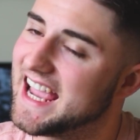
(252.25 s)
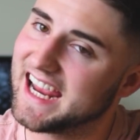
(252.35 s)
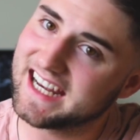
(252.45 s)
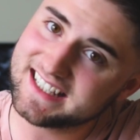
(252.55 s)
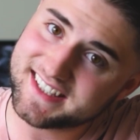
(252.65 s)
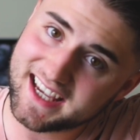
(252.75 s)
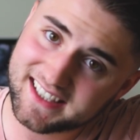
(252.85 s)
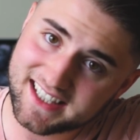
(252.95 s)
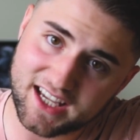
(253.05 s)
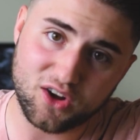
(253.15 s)
and his
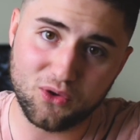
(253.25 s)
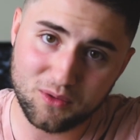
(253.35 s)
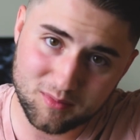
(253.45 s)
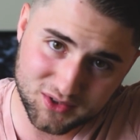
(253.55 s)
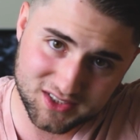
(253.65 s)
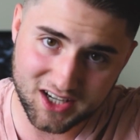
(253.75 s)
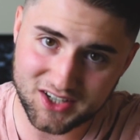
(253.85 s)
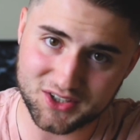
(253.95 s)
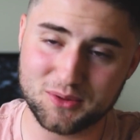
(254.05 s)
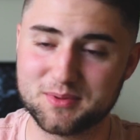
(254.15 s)
head like almost
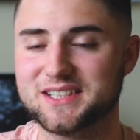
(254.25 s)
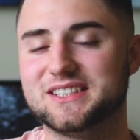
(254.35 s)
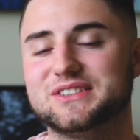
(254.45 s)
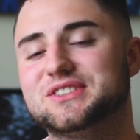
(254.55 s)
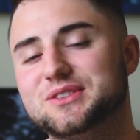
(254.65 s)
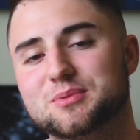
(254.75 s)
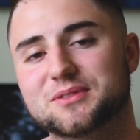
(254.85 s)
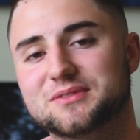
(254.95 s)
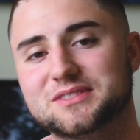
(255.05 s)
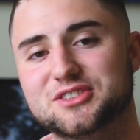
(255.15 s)
cut open. It was
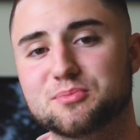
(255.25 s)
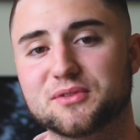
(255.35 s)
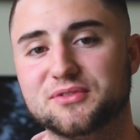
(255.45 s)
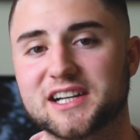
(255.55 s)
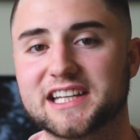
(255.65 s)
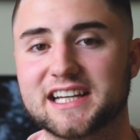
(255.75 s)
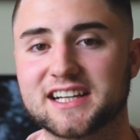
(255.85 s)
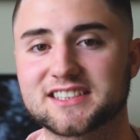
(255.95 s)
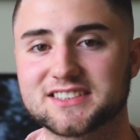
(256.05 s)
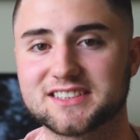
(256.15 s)
super super funny
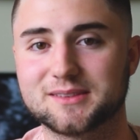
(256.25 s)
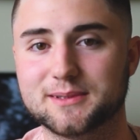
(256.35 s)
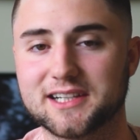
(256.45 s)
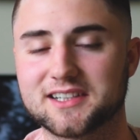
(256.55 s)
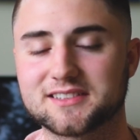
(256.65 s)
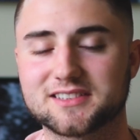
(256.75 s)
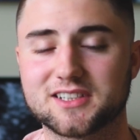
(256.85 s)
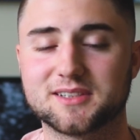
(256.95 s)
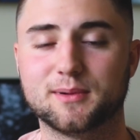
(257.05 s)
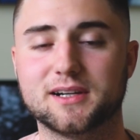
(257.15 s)
actually, to be honest,
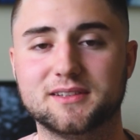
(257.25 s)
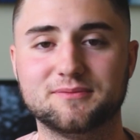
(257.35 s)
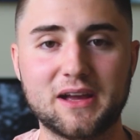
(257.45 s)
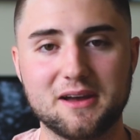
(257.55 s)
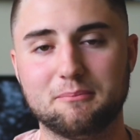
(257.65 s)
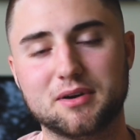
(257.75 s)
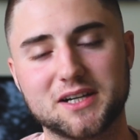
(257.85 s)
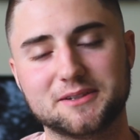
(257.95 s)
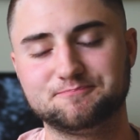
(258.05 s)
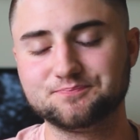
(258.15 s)
sorry bud.
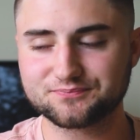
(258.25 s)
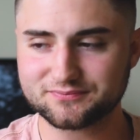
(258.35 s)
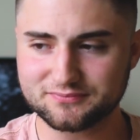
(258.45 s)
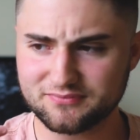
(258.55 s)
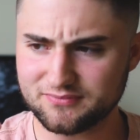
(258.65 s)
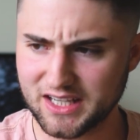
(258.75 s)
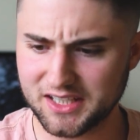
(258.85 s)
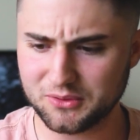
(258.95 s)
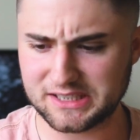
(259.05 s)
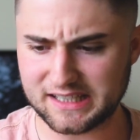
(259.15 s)
But
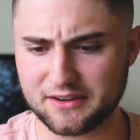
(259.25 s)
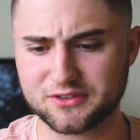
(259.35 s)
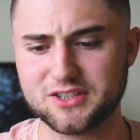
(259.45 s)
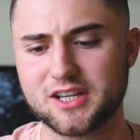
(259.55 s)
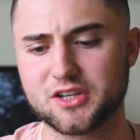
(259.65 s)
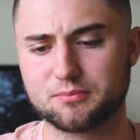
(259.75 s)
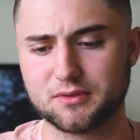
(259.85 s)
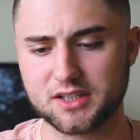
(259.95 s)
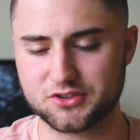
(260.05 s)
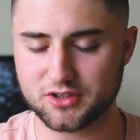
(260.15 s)
anyways, after you get your
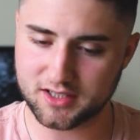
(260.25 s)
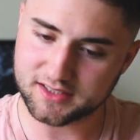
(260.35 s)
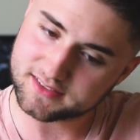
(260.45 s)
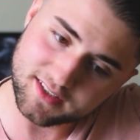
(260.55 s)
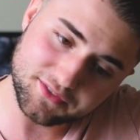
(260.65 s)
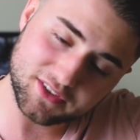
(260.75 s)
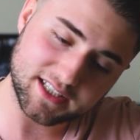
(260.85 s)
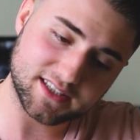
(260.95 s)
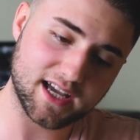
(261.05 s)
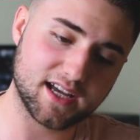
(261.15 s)
blood drawn and stuff
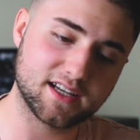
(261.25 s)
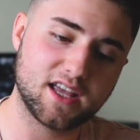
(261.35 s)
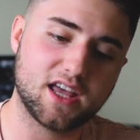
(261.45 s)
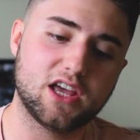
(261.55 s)
like that,